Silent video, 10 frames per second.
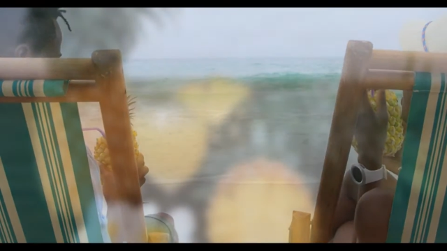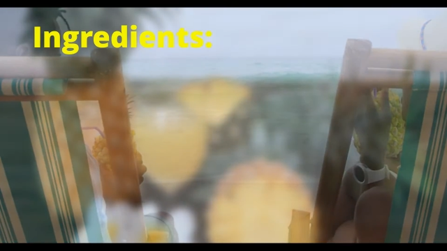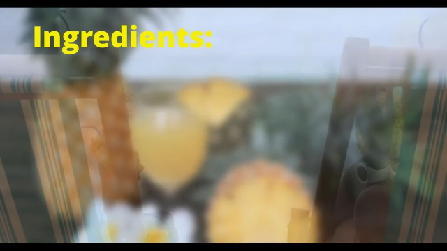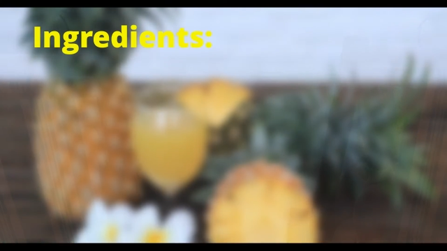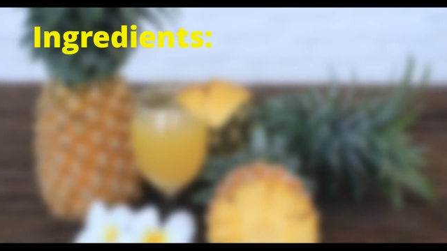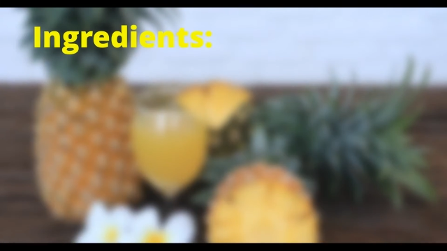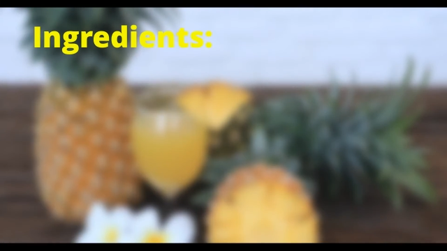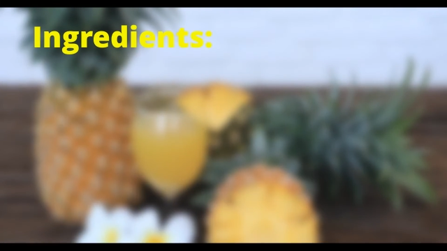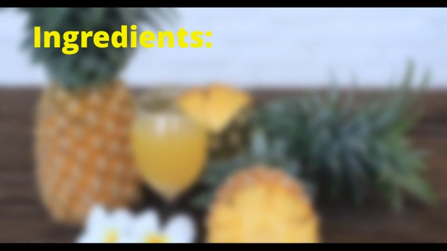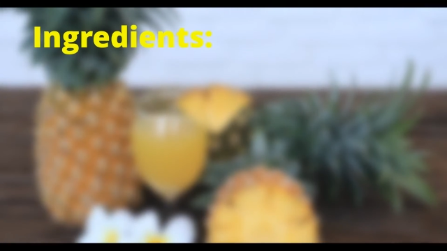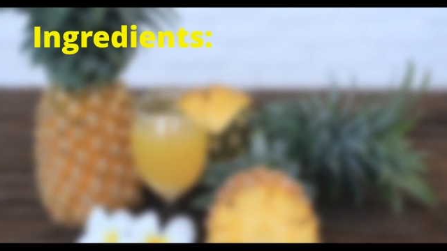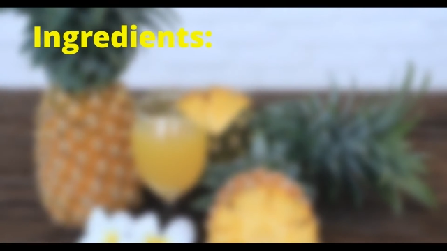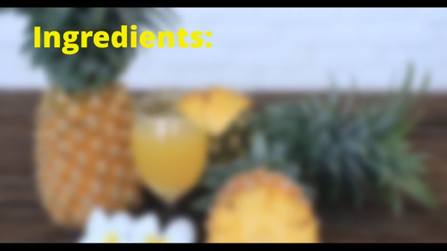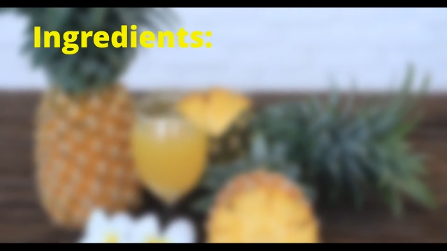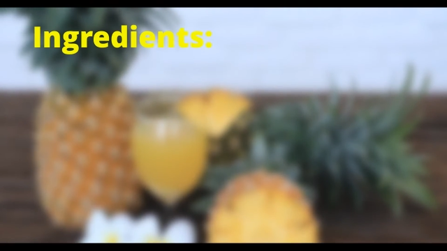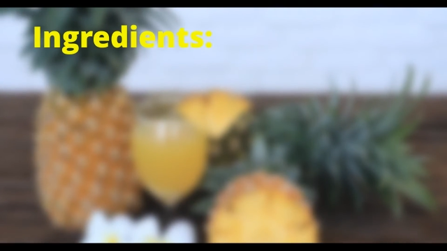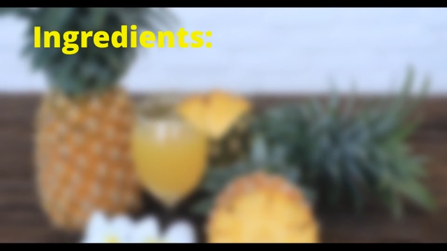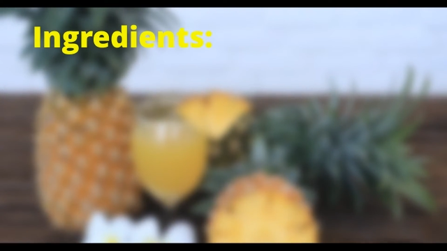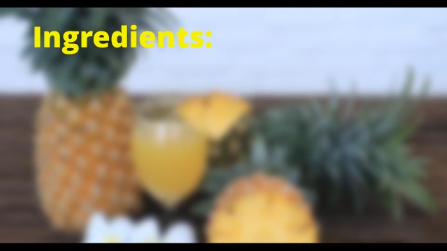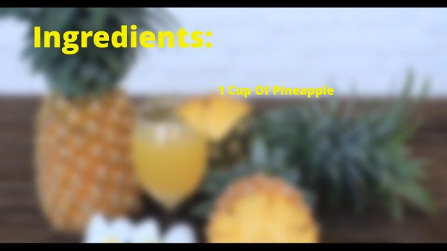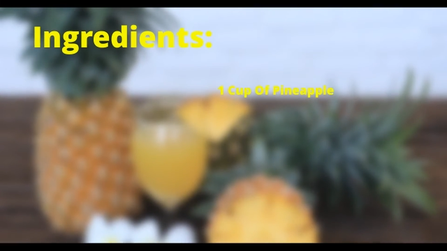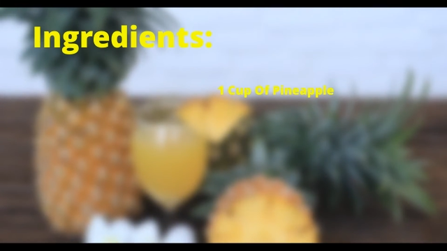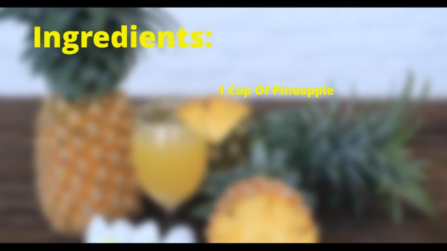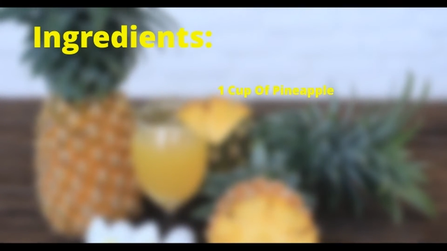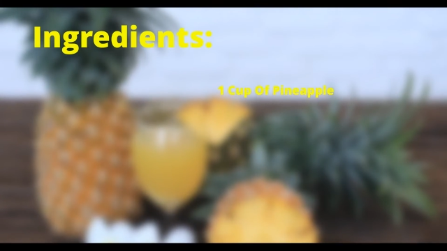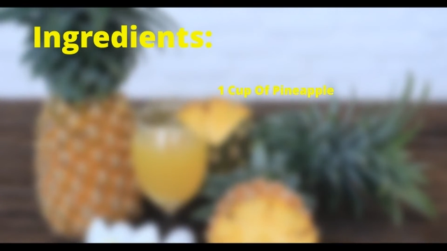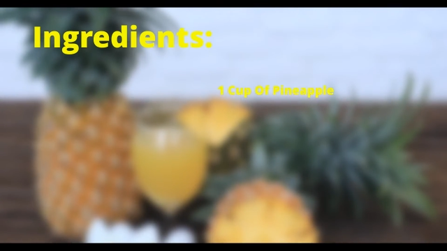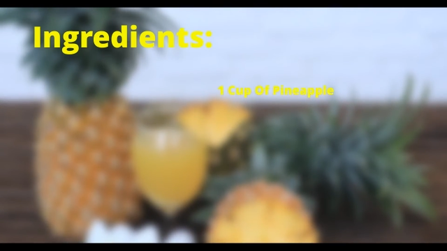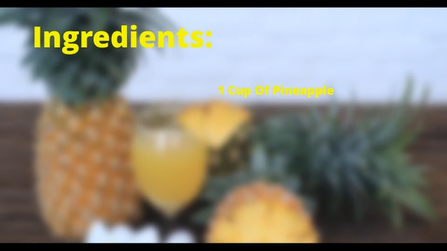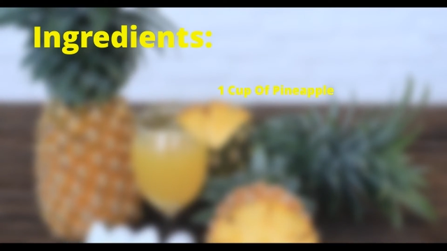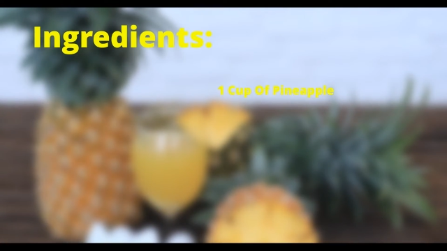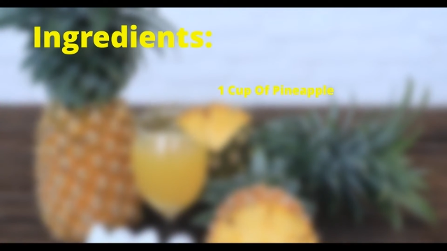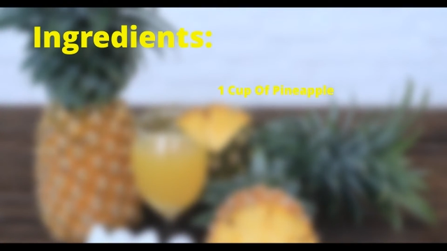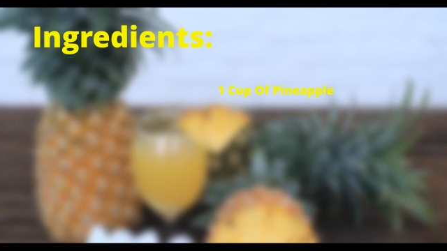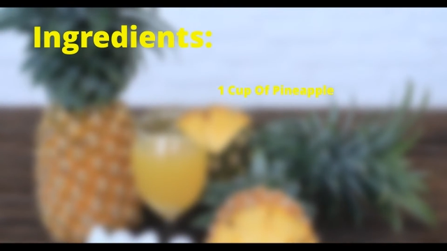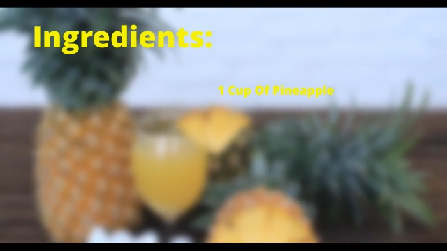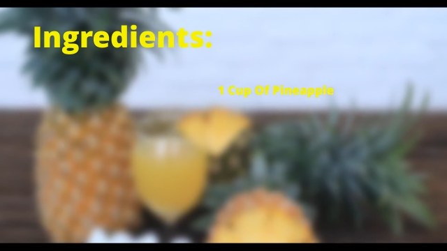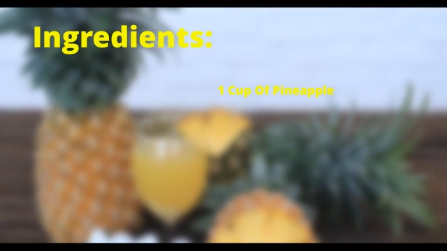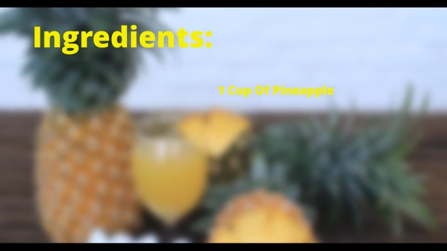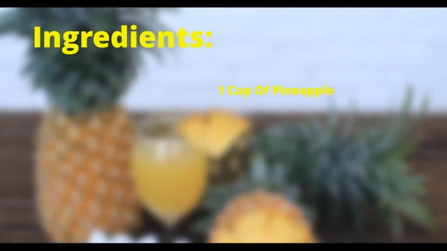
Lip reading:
No face is visible, so there are no lips to read.